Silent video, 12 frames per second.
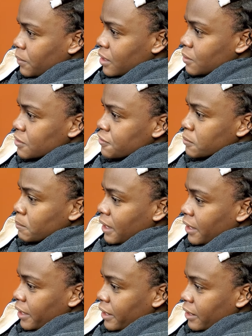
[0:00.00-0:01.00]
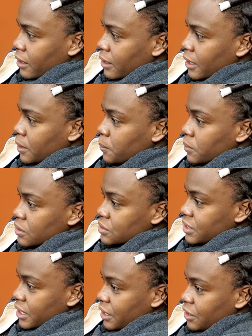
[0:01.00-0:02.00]
Well, for my hair, it will
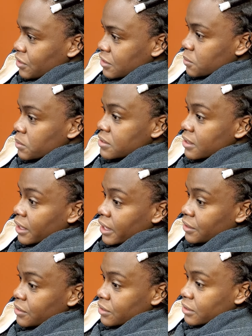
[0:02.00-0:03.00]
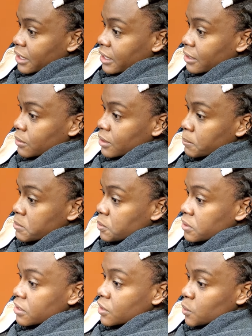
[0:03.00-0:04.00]
change as soon as I insert, like
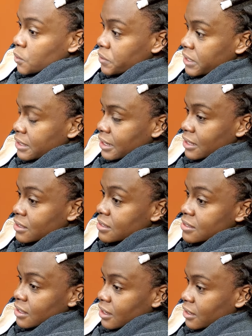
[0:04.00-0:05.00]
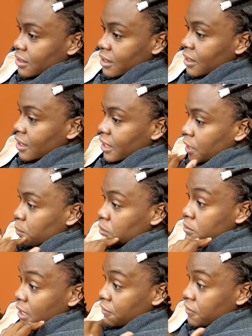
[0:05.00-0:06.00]
between the chlorine and the sun, it will
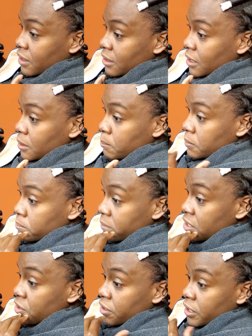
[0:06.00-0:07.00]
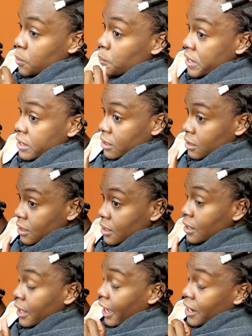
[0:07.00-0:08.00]
definitely make your hair weaker
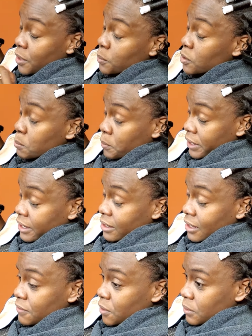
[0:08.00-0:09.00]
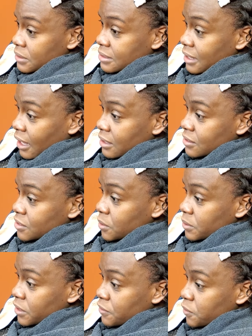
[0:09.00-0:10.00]
and it will break. I've noticed that. So
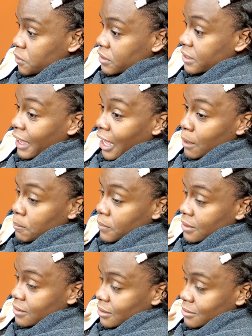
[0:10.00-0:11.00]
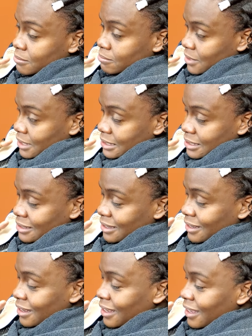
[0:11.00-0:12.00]
therefore, the cap is a must.
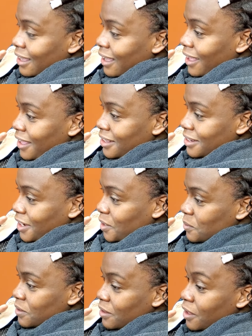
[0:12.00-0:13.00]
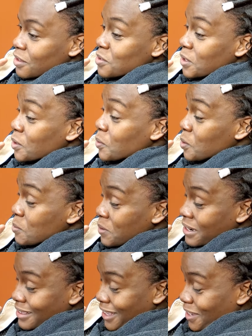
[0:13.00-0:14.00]
and I will also
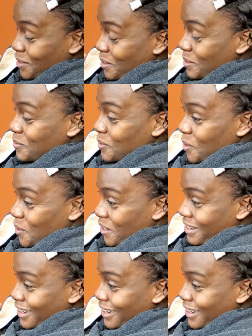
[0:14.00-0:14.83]
incorporate that going forward.